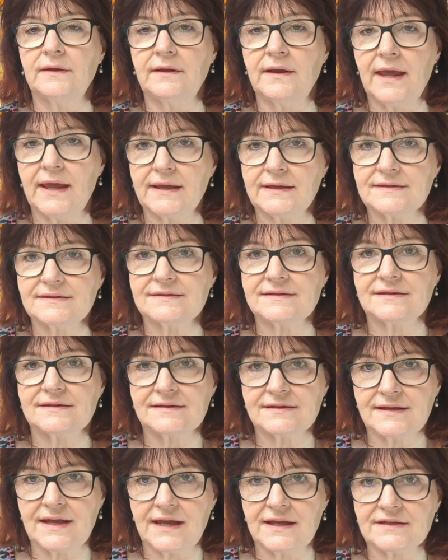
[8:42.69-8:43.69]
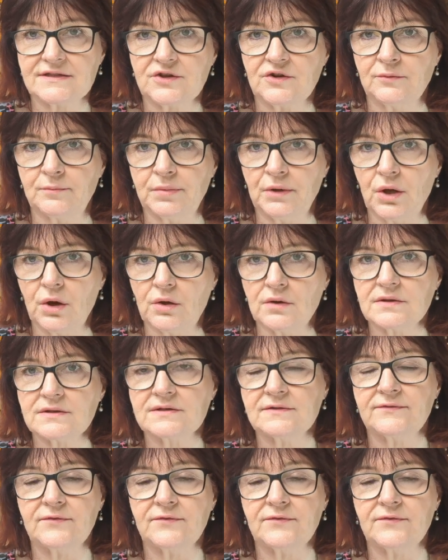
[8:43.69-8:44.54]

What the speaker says: next set of blocks